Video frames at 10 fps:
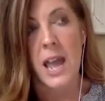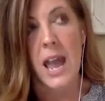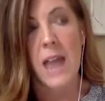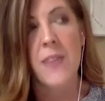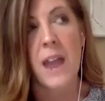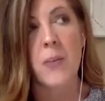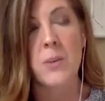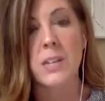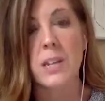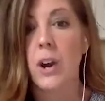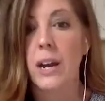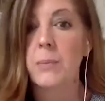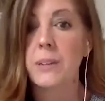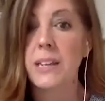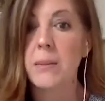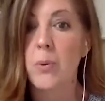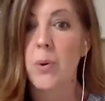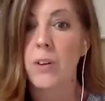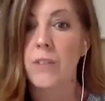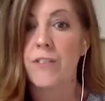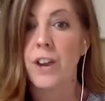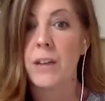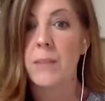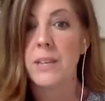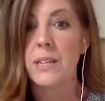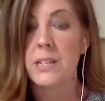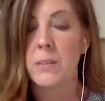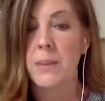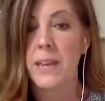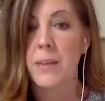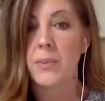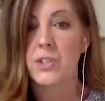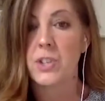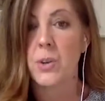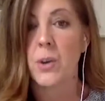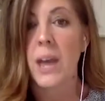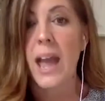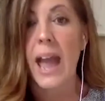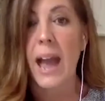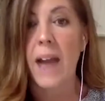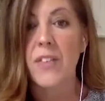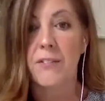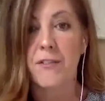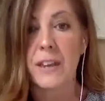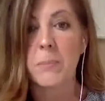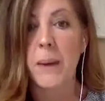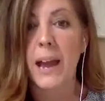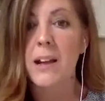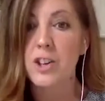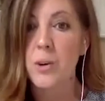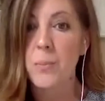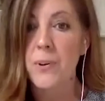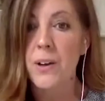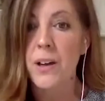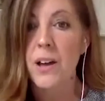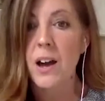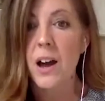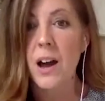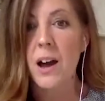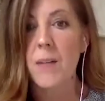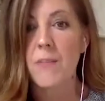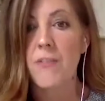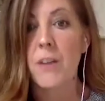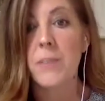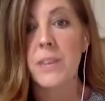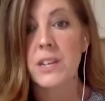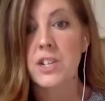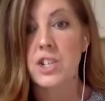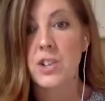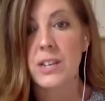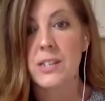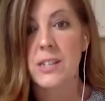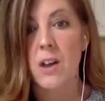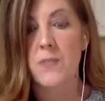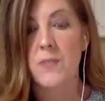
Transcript: And that was incredibly important for Inman to be able to have that feedback loop from the industry itself.